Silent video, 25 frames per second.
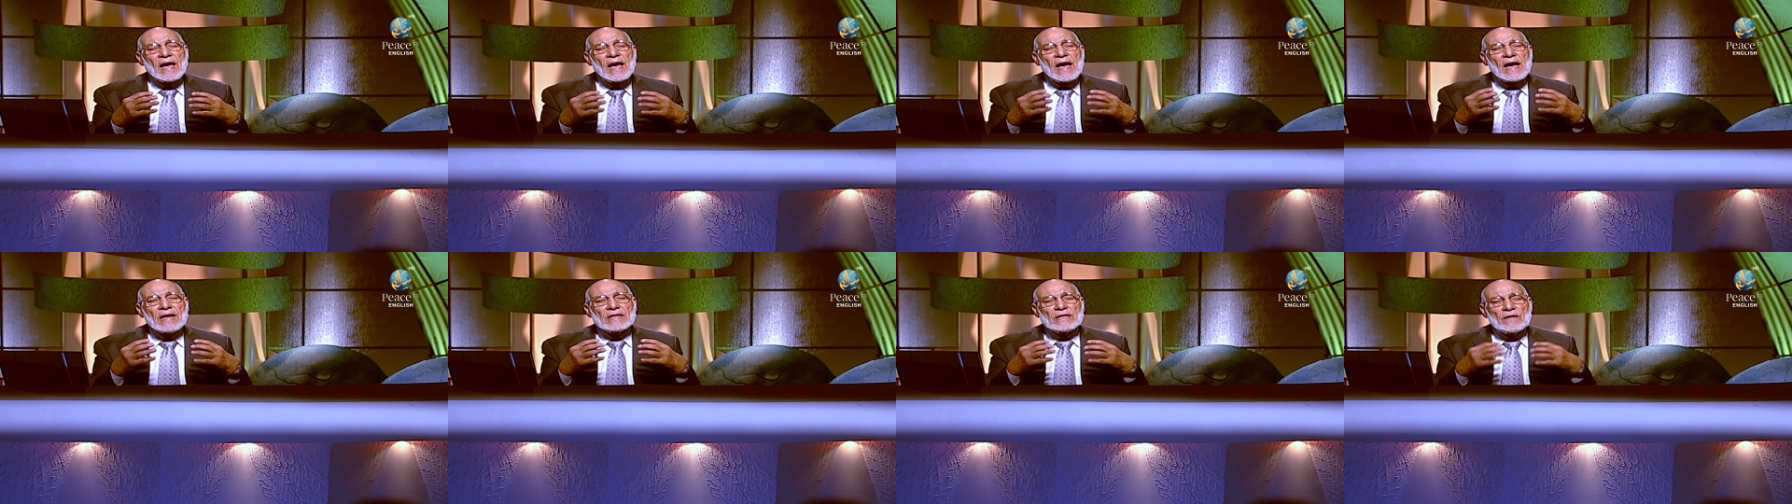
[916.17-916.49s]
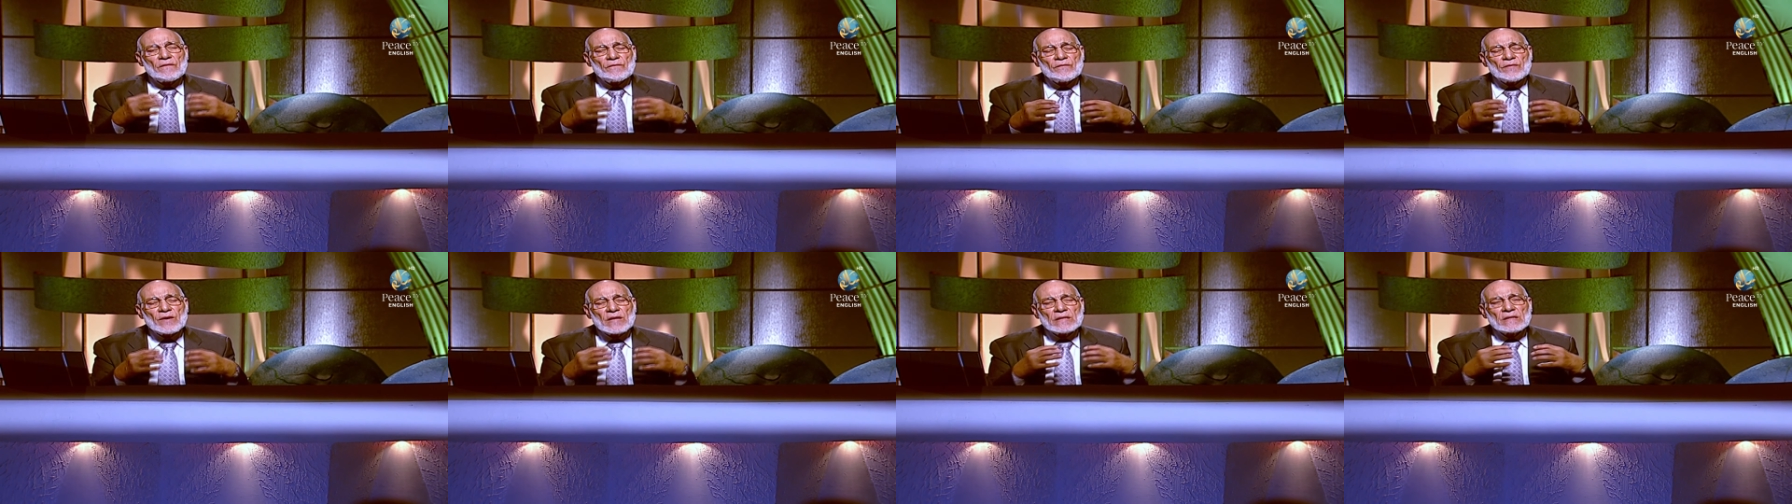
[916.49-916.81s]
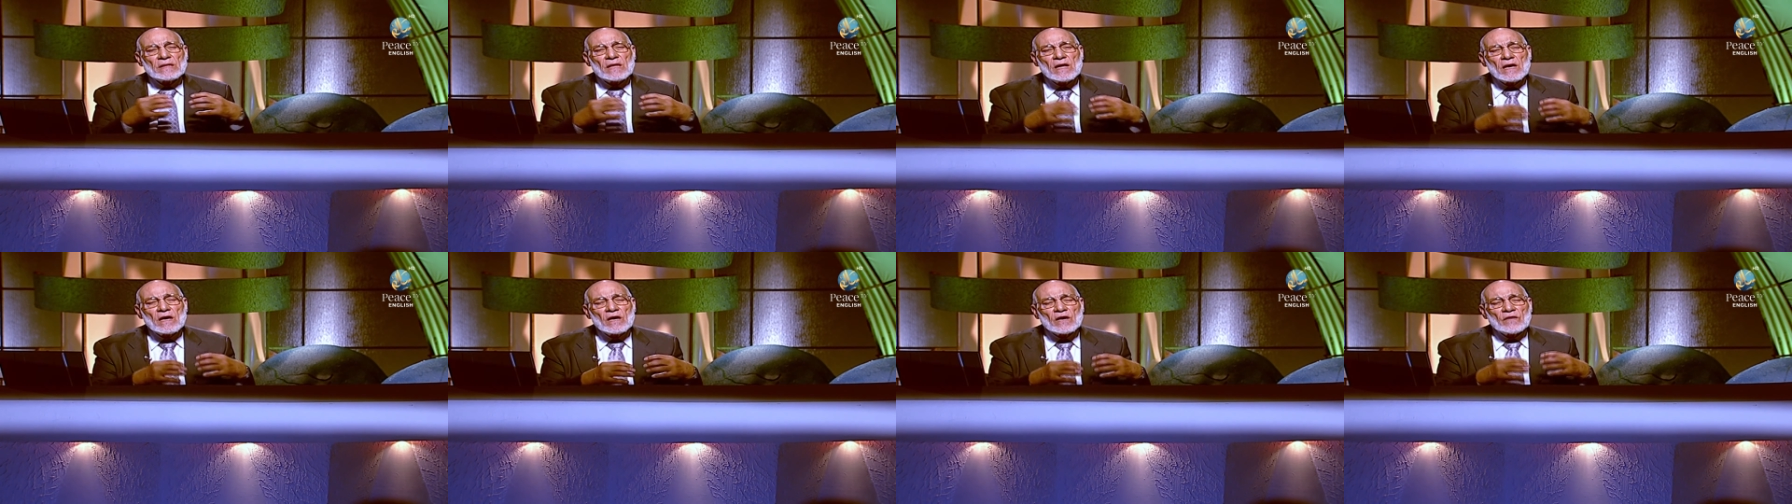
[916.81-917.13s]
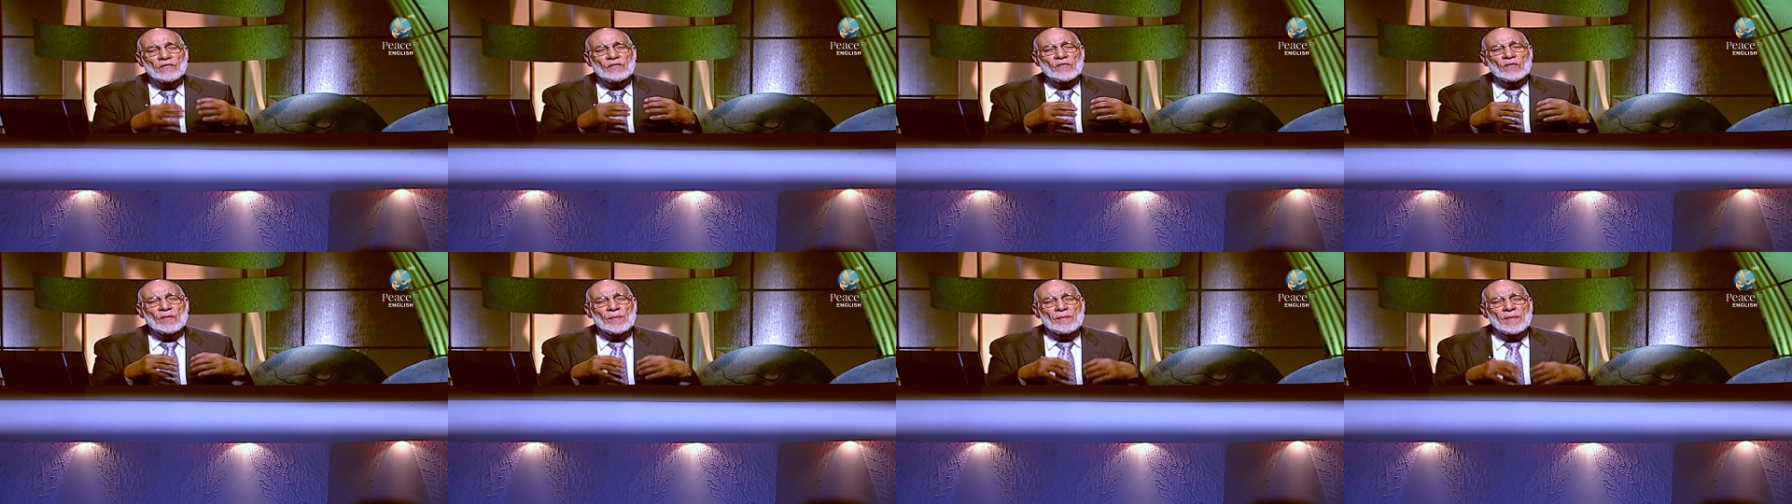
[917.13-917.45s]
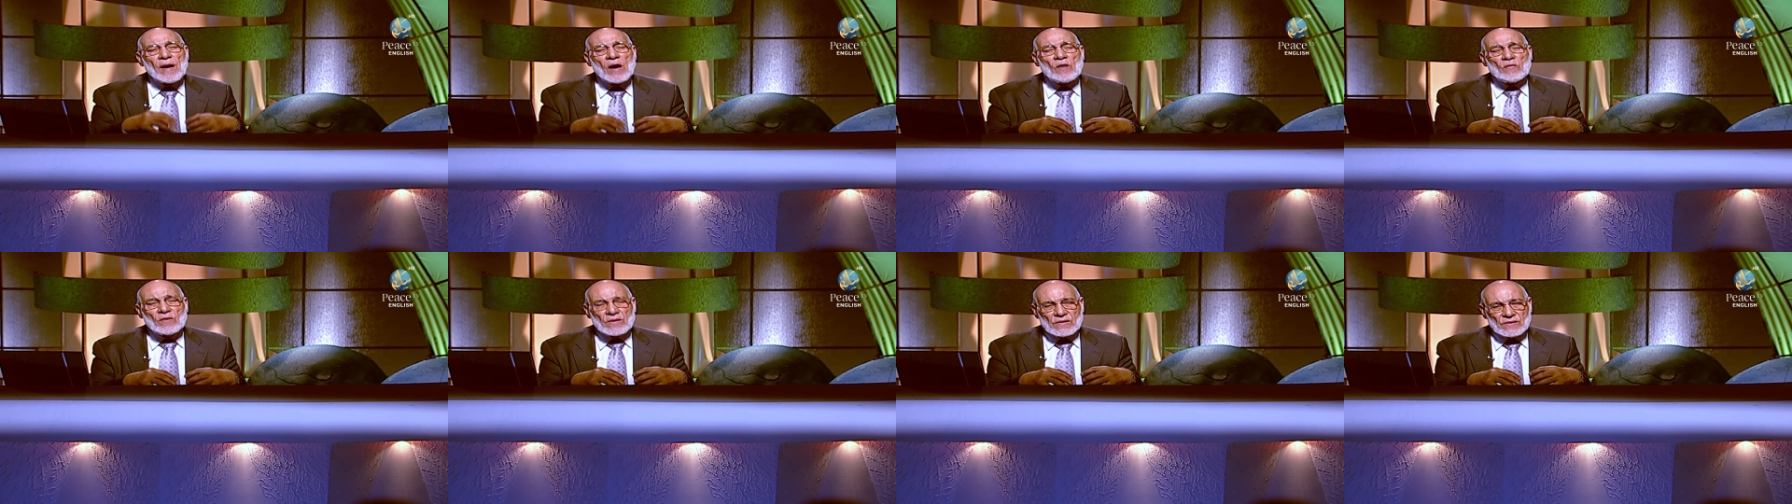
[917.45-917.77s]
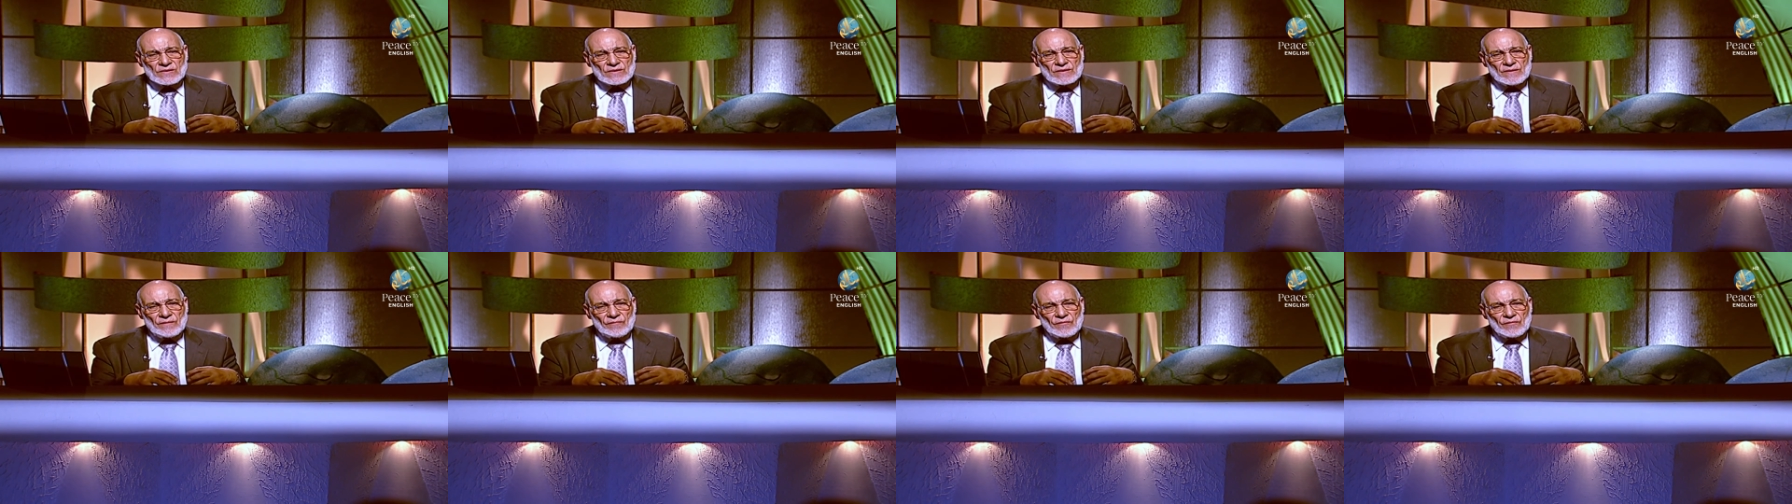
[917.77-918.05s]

a different earth from ours.